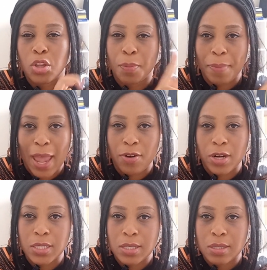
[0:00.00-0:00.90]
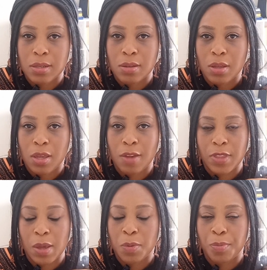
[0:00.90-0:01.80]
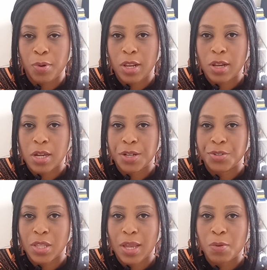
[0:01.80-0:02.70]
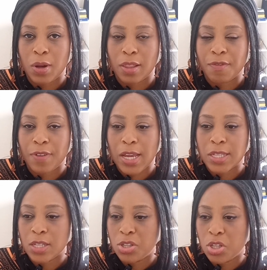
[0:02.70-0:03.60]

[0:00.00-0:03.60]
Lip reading: your parents, if they were born in a country that qualifies.